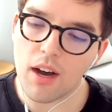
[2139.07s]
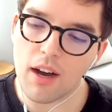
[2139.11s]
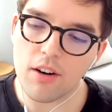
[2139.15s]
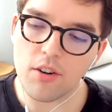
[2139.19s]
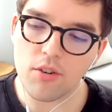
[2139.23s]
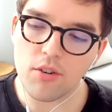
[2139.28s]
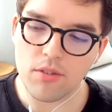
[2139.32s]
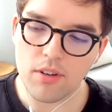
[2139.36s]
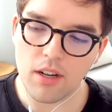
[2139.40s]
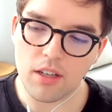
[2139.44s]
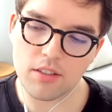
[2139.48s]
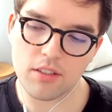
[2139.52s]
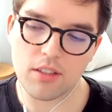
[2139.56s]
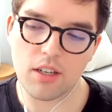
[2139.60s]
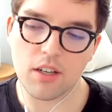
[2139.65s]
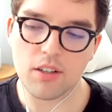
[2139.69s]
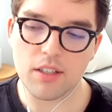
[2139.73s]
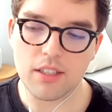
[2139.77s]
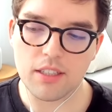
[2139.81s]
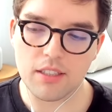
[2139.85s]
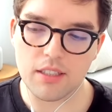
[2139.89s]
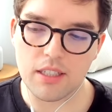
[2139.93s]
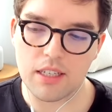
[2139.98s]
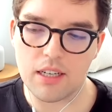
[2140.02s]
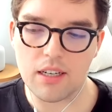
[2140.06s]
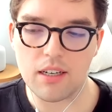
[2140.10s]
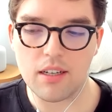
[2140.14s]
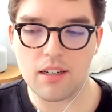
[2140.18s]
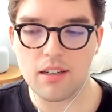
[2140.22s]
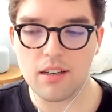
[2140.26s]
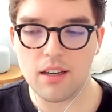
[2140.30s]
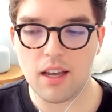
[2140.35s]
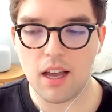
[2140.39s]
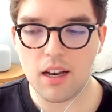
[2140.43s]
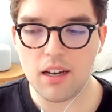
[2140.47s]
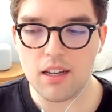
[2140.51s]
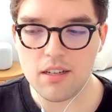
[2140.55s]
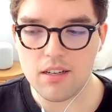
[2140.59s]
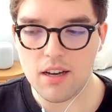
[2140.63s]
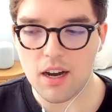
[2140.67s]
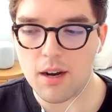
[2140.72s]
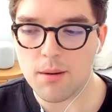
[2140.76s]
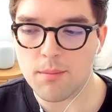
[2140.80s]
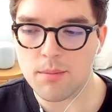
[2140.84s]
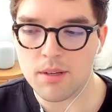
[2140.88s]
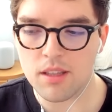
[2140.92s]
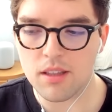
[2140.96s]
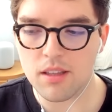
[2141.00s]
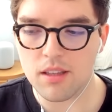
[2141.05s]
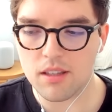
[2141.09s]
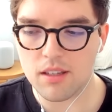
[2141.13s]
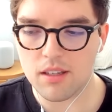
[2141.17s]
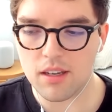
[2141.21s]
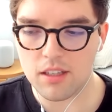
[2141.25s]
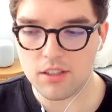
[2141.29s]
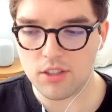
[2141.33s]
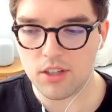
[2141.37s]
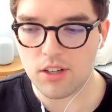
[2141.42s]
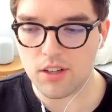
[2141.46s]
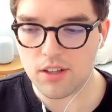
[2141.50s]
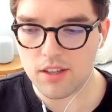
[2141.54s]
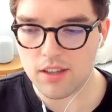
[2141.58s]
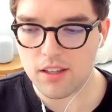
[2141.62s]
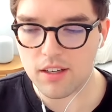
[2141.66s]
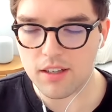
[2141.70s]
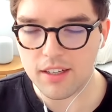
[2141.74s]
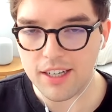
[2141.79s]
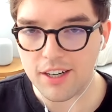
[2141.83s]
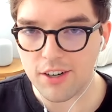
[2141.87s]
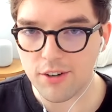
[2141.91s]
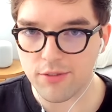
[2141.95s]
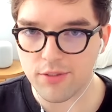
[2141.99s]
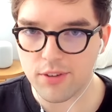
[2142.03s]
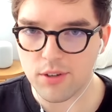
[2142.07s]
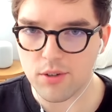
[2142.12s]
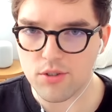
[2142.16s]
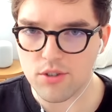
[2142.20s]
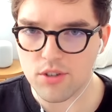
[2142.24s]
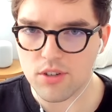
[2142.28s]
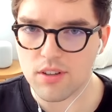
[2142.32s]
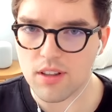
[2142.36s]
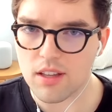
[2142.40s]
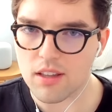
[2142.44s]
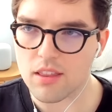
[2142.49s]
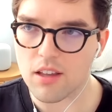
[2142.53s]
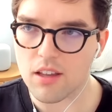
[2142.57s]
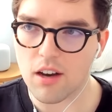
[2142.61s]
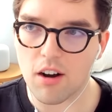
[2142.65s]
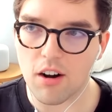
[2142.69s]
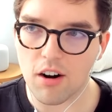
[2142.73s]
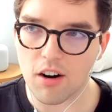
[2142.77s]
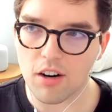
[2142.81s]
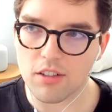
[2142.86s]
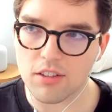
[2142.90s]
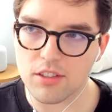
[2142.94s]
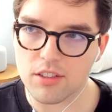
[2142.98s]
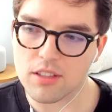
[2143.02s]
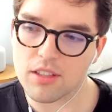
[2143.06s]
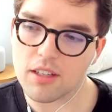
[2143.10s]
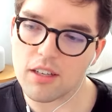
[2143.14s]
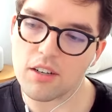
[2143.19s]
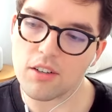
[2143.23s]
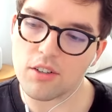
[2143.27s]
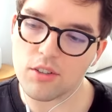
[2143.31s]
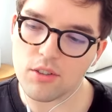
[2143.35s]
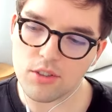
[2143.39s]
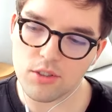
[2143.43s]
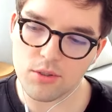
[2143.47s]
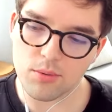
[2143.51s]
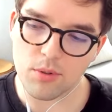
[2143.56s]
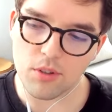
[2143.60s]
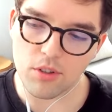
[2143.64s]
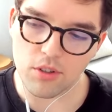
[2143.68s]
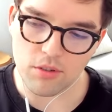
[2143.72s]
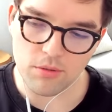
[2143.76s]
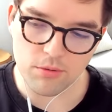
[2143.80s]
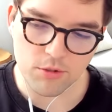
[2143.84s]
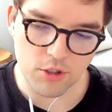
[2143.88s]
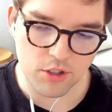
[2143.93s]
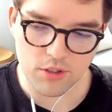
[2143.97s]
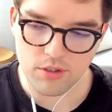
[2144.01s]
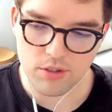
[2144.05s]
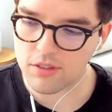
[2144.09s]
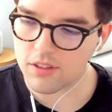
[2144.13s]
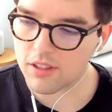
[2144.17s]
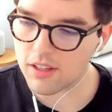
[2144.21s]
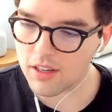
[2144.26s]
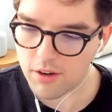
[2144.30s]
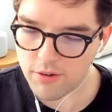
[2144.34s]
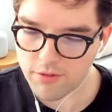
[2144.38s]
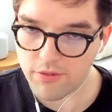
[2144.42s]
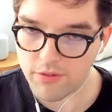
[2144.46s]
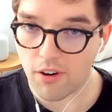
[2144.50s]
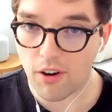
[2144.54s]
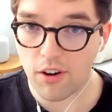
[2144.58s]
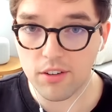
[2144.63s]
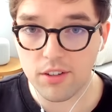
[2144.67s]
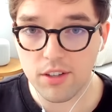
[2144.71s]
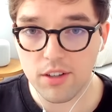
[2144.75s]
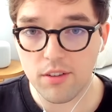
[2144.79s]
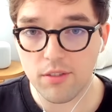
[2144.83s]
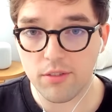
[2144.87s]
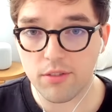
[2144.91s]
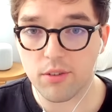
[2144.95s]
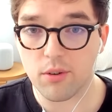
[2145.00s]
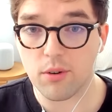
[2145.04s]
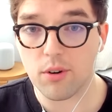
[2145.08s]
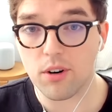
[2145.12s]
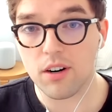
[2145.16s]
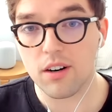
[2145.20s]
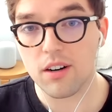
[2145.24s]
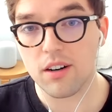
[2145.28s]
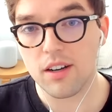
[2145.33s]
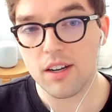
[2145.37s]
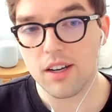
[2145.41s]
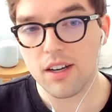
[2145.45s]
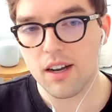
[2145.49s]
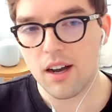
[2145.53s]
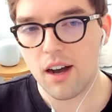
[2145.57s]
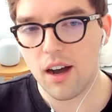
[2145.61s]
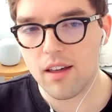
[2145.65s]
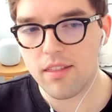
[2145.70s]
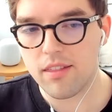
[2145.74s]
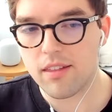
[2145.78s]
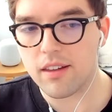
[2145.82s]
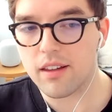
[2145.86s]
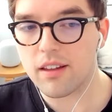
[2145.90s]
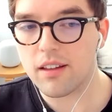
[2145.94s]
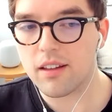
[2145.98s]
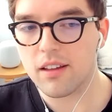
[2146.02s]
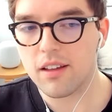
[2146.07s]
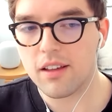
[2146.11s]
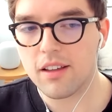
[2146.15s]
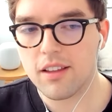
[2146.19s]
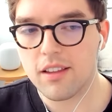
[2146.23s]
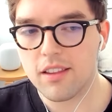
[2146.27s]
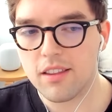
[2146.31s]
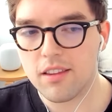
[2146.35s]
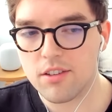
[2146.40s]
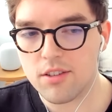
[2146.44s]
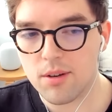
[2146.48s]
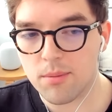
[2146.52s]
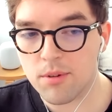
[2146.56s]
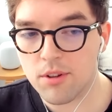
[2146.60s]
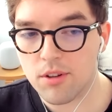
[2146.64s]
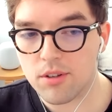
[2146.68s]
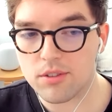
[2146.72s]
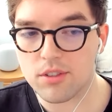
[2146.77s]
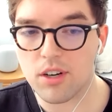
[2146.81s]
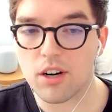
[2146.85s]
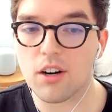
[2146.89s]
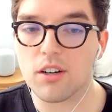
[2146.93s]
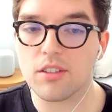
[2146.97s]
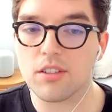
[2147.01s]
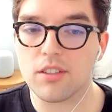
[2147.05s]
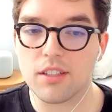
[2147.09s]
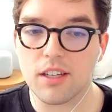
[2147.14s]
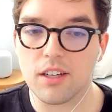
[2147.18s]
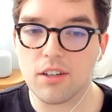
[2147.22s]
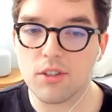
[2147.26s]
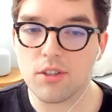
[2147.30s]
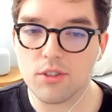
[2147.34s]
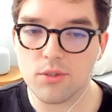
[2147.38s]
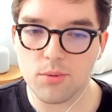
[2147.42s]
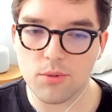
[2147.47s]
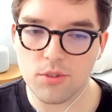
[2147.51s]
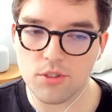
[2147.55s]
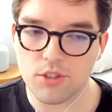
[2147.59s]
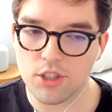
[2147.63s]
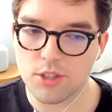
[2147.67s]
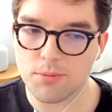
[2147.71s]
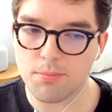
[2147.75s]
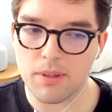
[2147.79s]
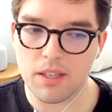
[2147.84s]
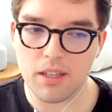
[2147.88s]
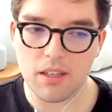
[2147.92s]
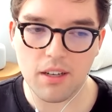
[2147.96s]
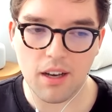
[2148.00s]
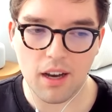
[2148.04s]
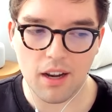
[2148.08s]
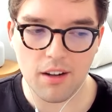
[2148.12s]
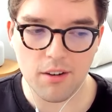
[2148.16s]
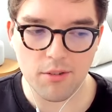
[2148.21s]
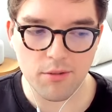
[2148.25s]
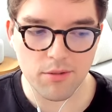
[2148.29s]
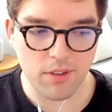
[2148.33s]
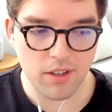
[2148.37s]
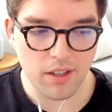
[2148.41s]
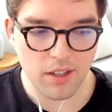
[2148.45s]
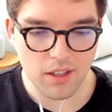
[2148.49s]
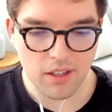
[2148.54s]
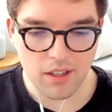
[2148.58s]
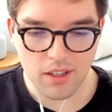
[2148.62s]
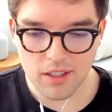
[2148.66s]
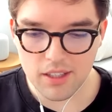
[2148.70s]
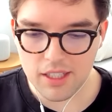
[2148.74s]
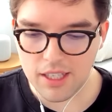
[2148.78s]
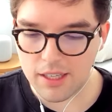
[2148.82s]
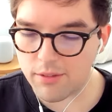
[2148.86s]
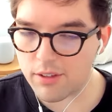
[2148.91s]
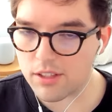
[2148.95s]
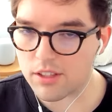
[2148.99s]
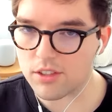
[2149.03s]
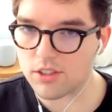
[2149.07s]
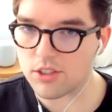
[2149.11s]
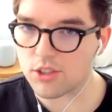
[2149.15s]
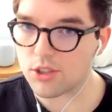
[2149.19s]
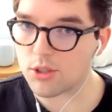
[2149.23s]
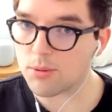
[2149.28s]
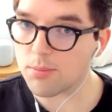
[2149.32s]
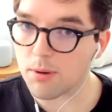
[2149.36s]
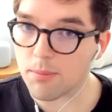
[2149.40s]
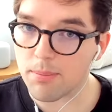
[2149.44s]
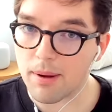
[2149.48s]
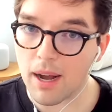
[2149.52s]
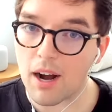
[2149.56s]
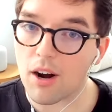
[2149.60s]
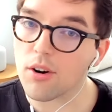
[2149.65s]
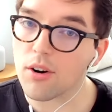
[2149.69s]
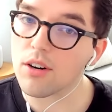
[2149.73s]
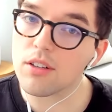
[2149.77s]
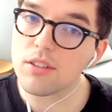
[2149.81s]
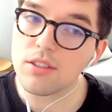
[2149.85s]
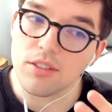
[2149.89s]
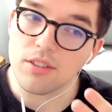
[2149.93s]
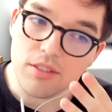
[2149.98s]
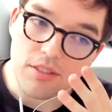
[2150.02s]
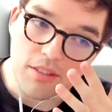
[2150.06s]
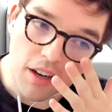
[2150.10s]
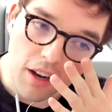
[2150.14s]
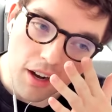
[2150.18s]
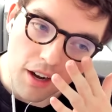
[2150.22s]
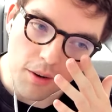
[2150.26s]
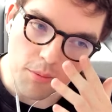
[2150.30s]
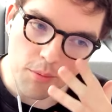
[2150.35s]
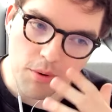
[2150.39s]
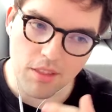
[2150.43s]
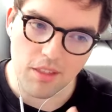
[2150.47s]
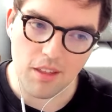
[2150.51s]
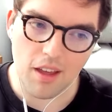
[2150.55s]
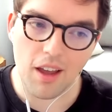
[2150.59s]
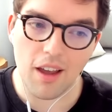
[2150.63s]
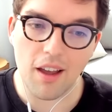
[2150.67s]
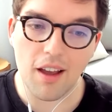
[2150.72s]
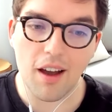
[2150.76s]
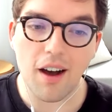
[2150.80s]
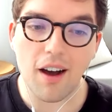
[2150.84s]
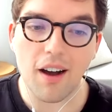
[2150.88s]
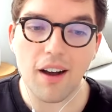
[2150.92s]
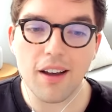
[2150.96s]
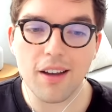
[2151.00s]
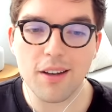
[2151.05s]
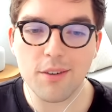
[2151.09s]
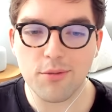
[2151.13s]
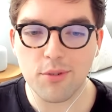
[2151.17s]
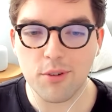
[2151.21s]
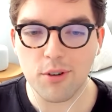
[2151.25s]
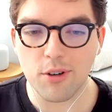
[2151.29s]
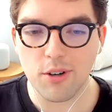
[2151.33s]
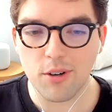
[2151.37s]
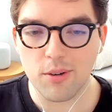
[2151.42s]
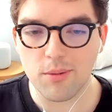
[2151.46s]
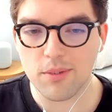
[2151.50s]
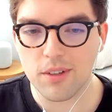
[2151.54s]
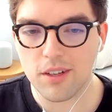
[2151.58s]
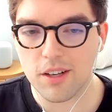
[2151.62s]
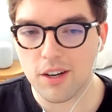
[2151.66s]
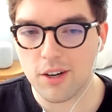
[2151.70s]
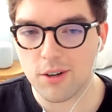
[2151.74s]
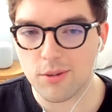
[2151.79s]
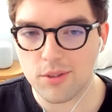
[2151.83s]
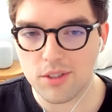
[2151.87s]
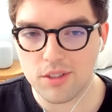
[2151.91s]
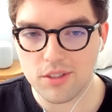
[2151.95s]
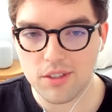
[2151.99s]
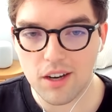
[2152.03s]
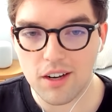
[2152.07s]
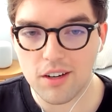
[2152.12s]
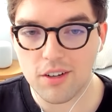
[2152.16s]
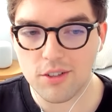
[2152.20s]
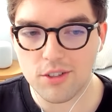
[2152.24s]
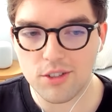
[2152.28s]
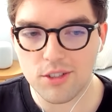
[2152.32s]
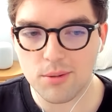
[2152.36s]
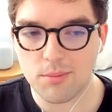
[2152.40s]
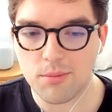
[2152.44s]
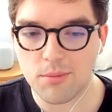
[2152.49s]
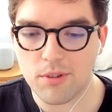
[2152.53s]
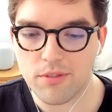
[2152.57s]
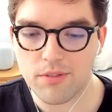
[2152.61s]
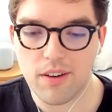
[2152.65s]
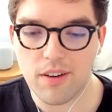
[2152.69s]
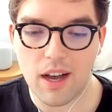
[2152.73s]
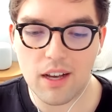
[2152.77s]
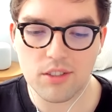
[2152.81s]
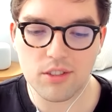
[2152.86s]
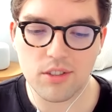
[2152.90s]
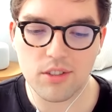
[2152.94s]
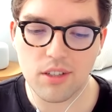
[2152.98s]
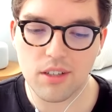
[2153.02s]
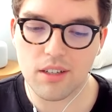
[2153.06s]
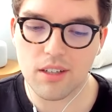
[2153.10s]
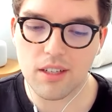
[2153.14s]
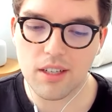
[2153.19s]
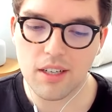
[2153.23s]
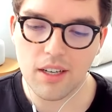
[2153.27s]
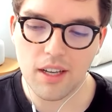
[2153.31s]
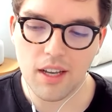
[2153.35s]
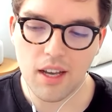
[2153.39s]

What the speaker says: don't necessarily see any time in necessarily the near future that the hard skills will just, fall to the floor. I think some of those hard skills will just be kind of given superpowers with AI for, designers to move faster.